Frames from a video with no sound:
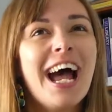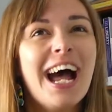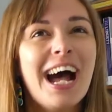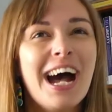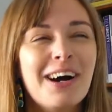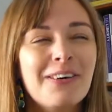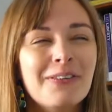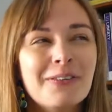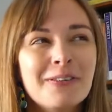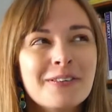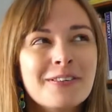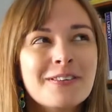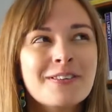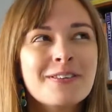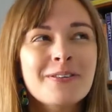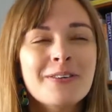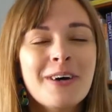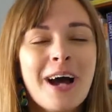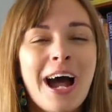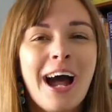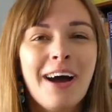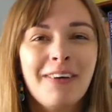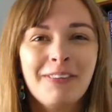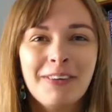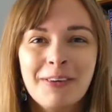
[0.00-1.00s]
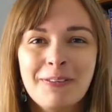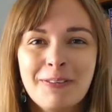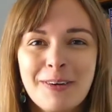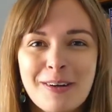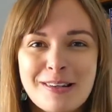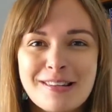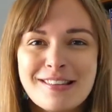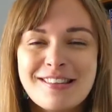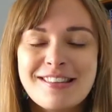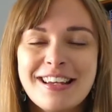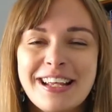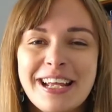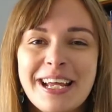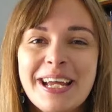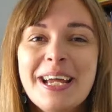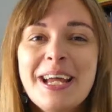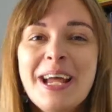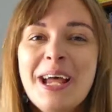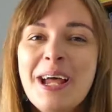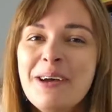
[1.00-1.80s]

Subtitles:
out how I wanted it.